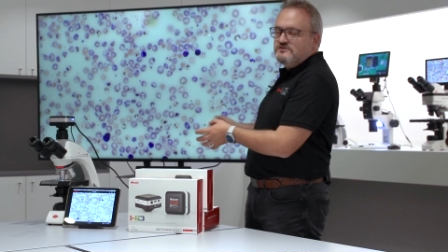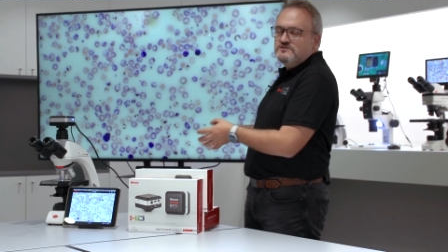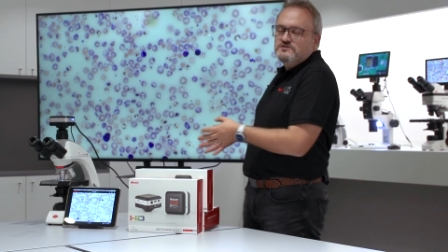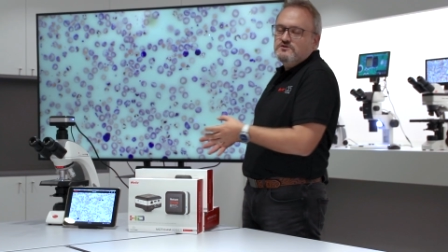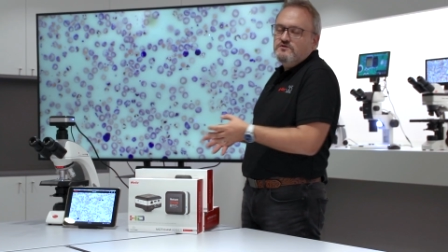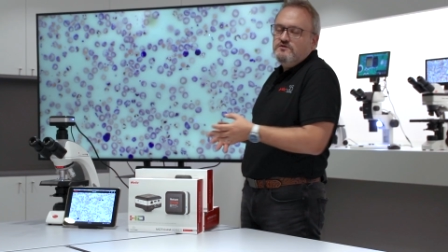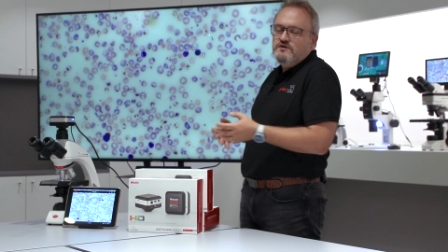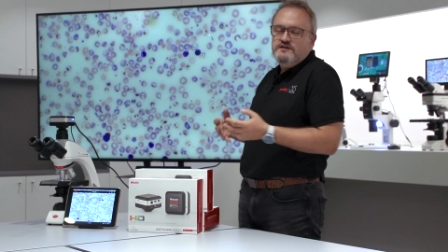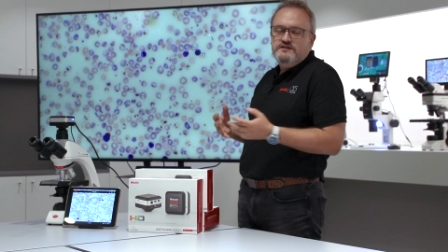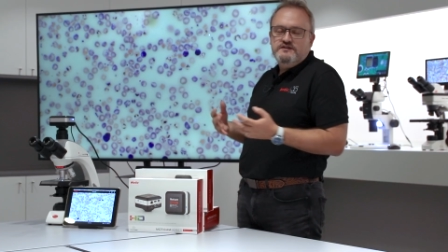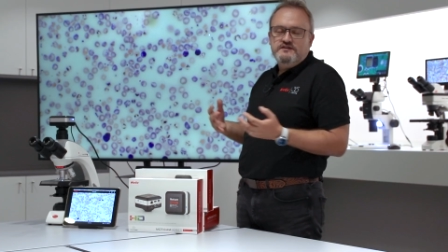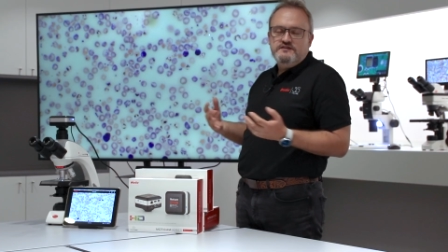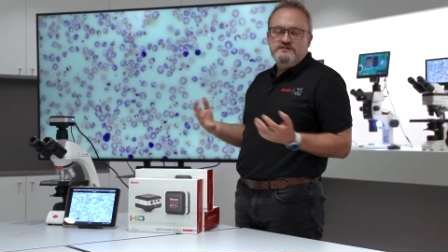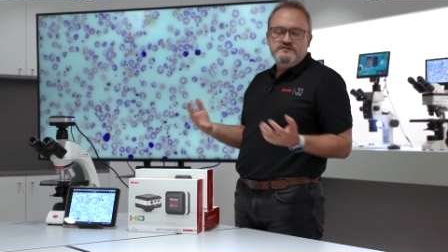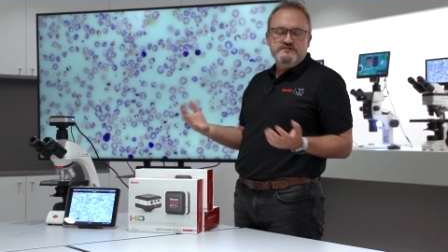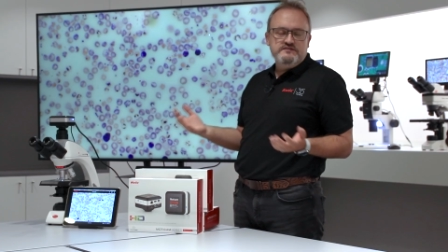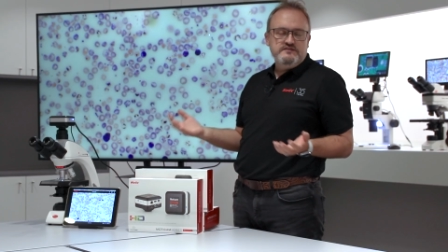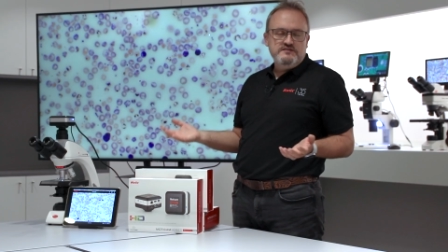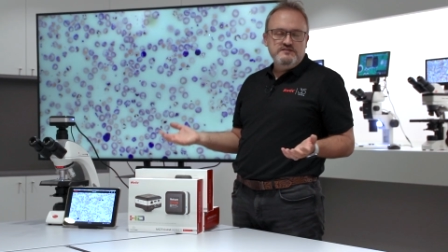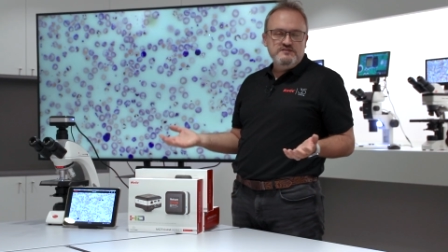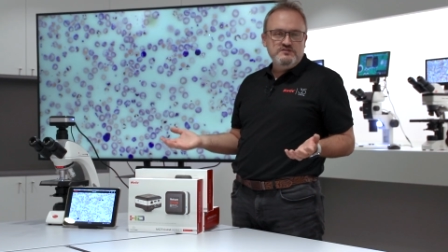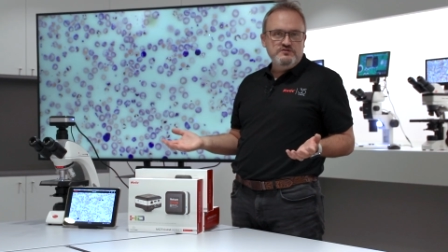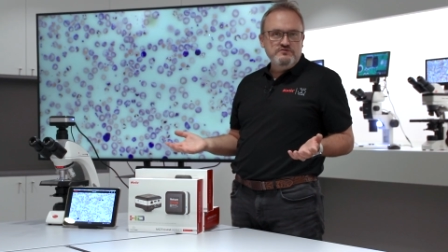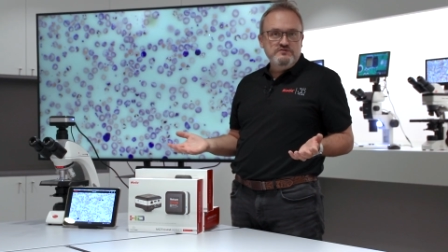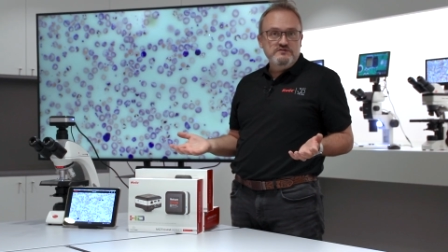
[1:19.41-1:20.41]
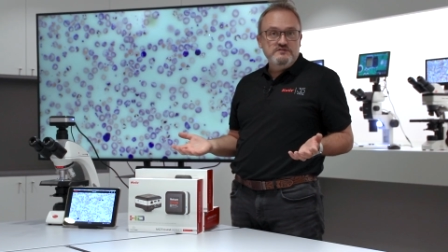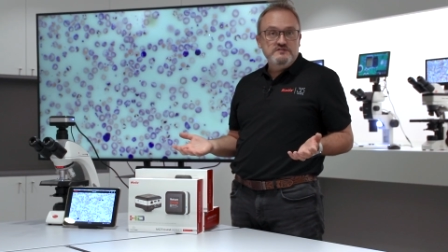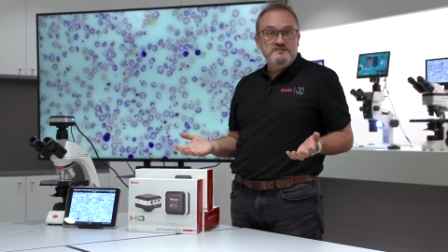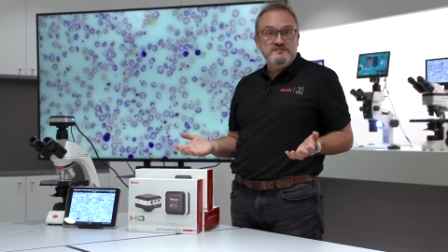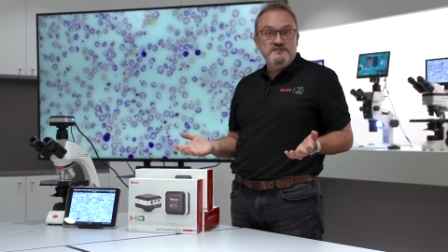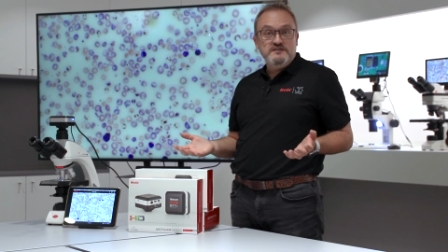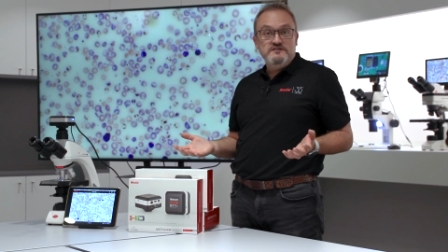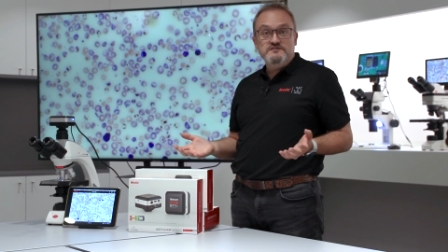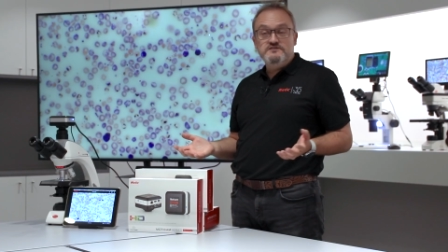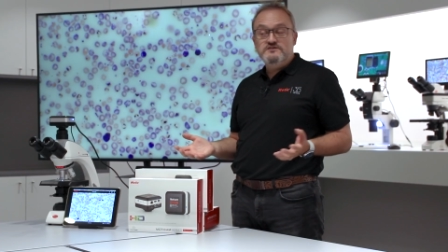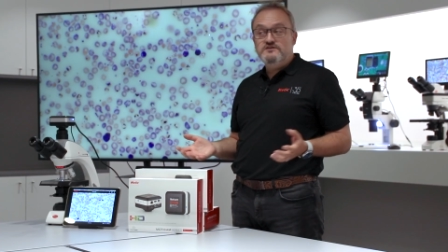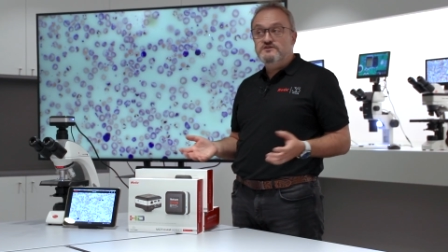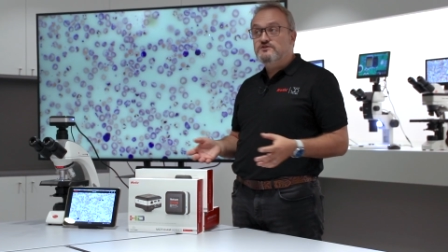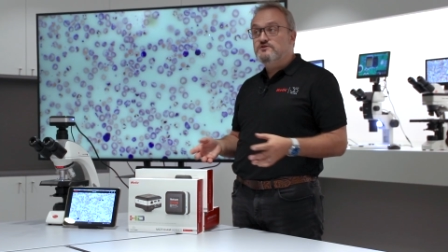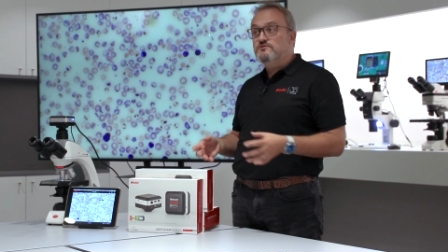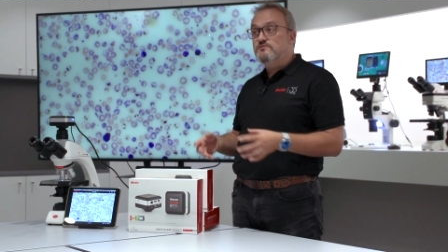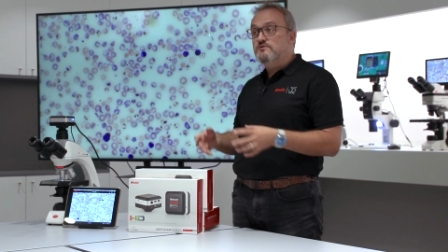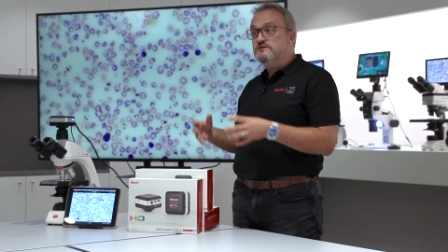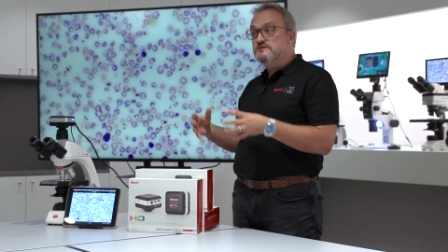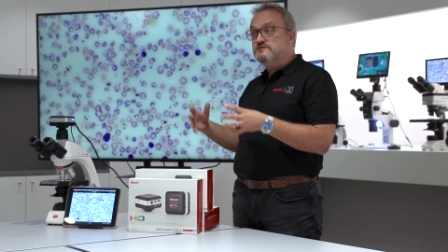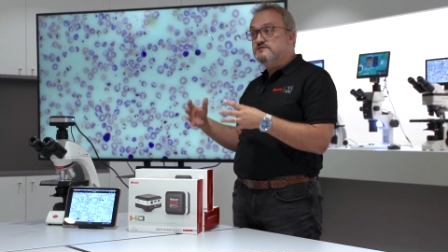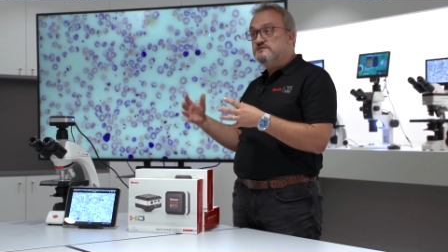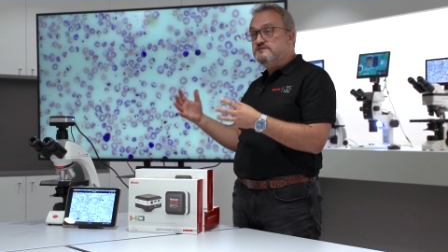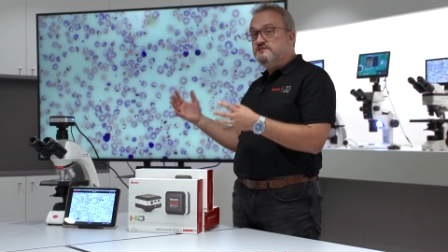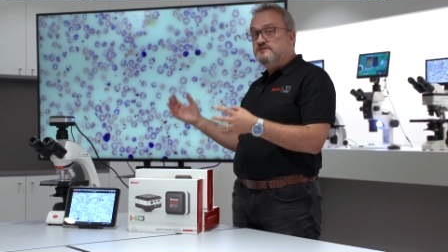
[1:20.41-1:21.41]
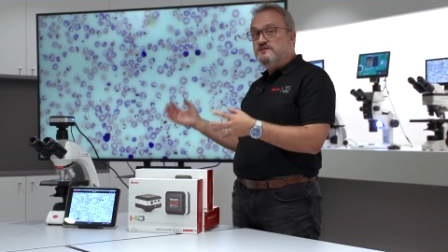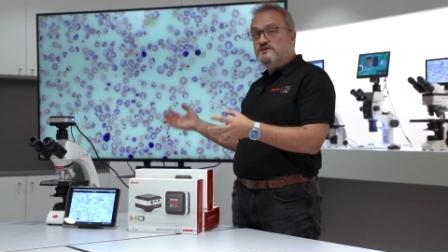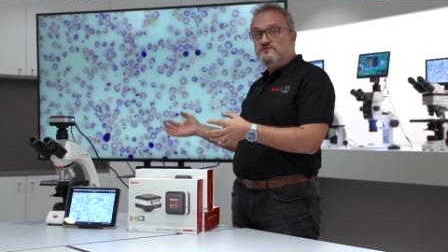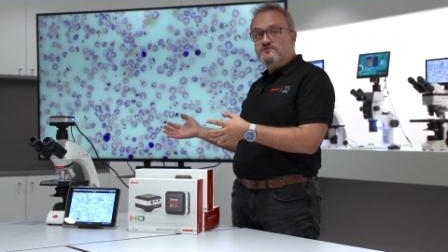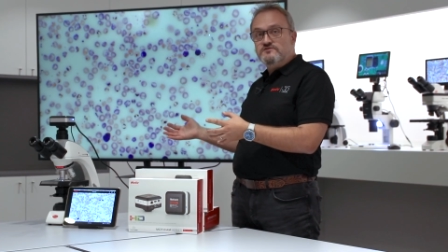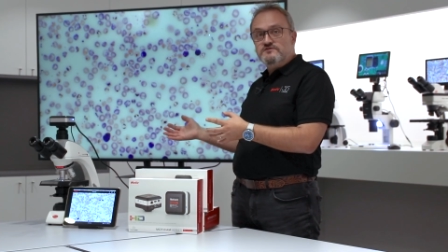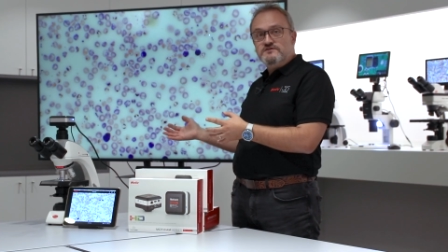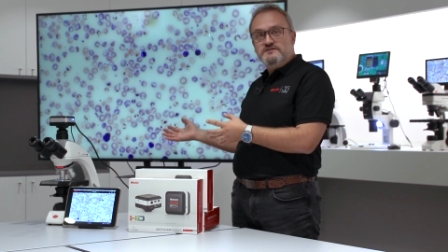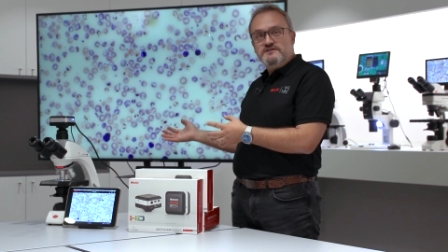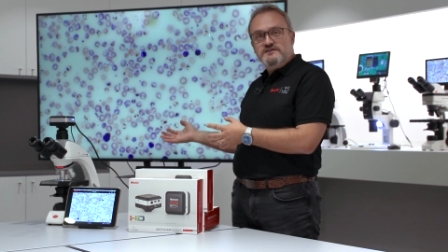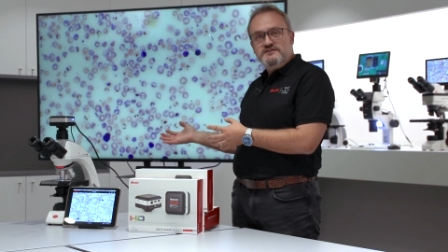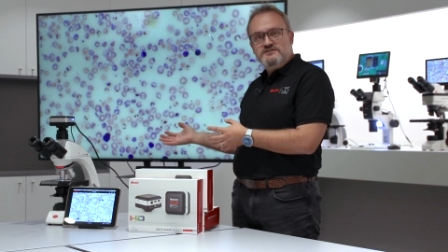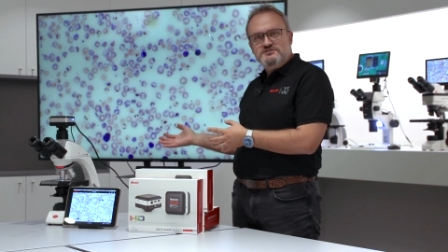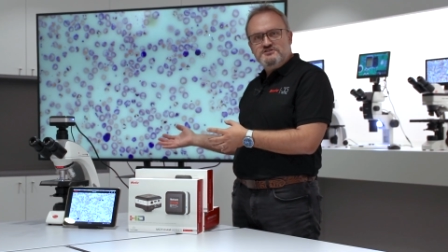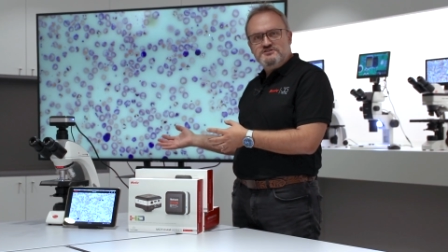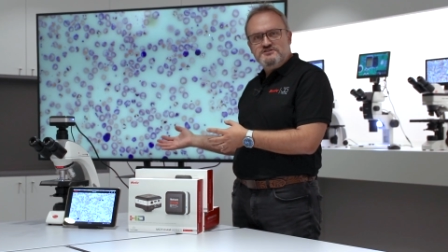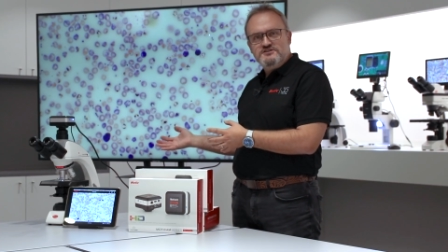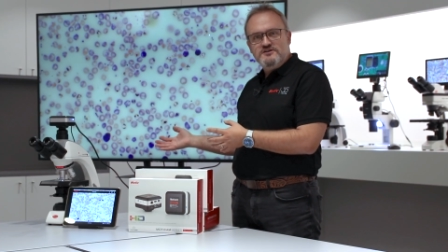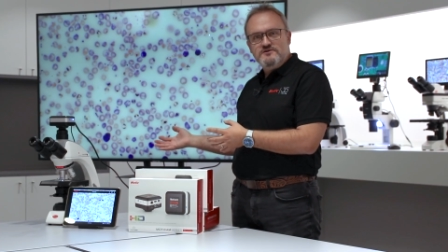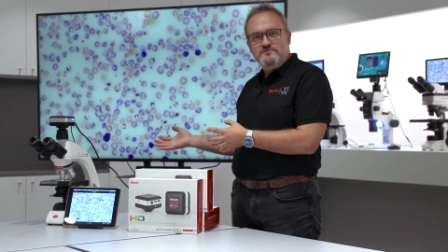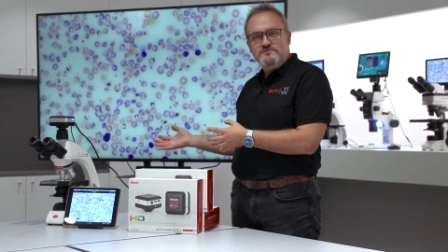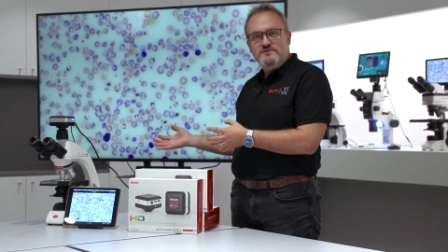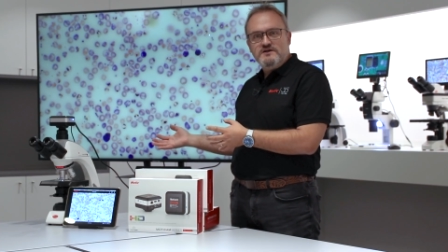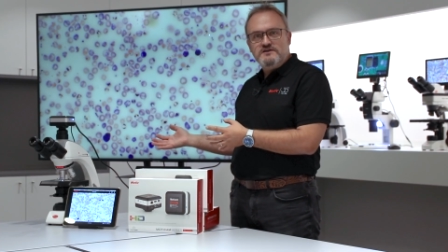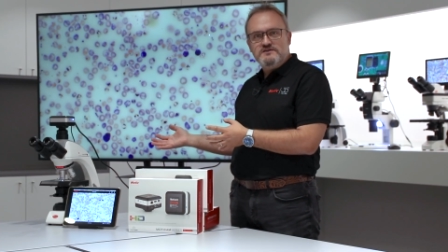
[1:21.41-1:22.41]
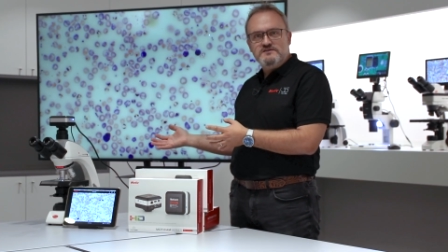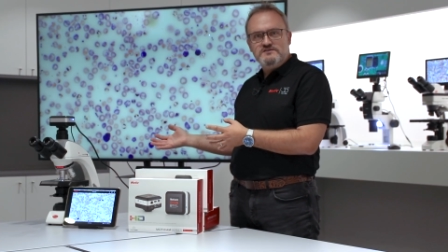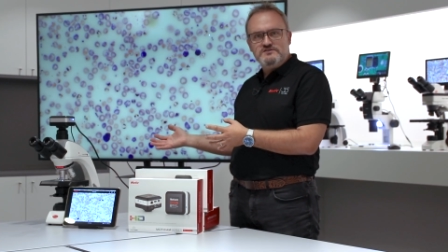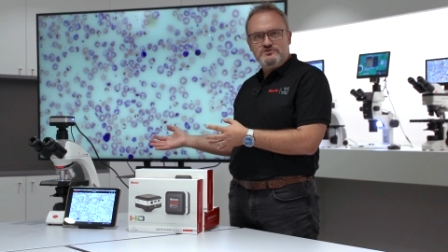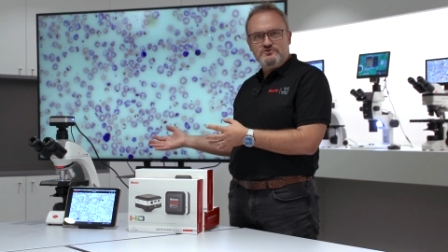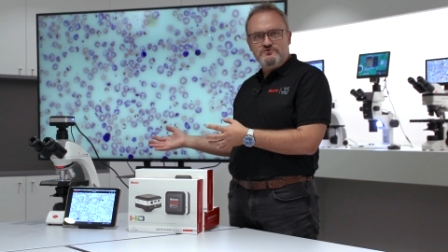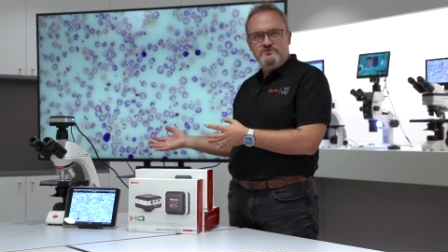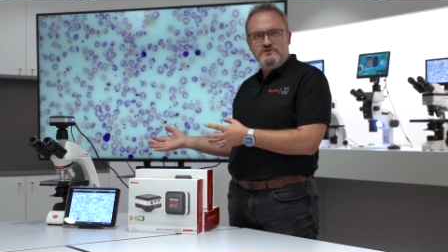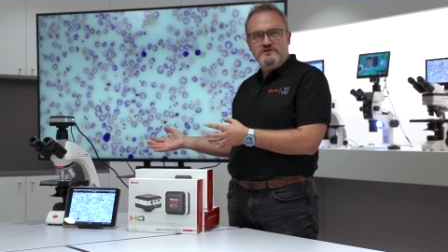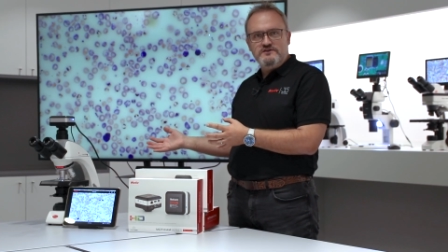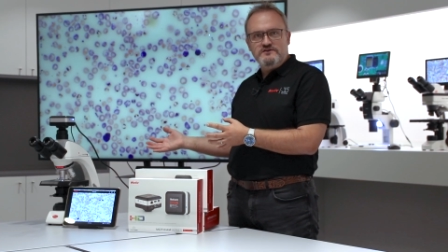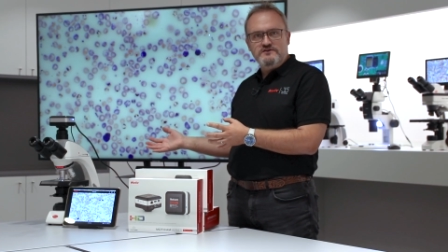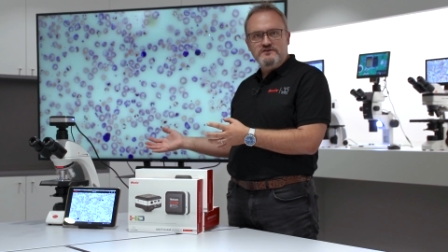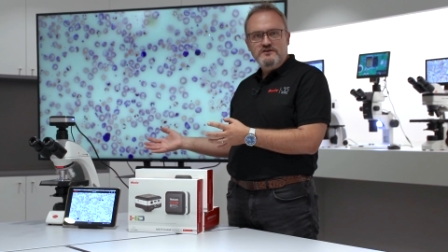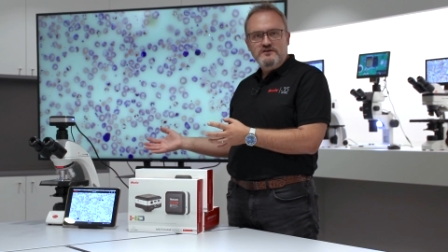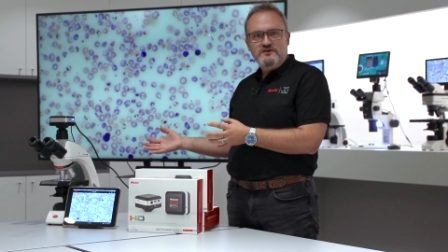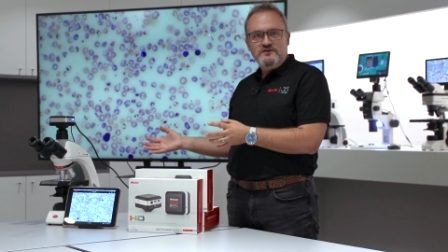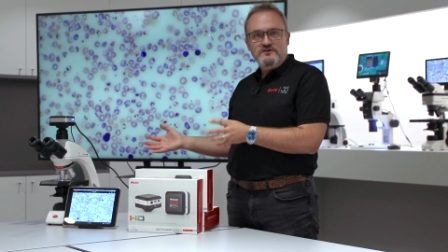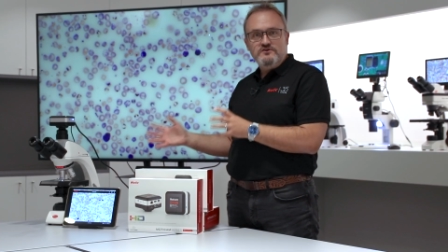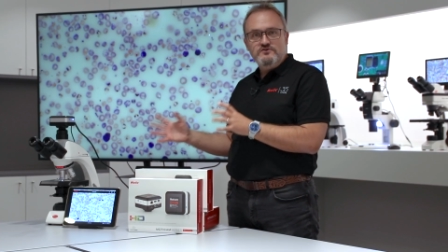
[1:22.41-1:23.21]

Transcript: so in an industrial setting, you want to see it on an HDMI screen,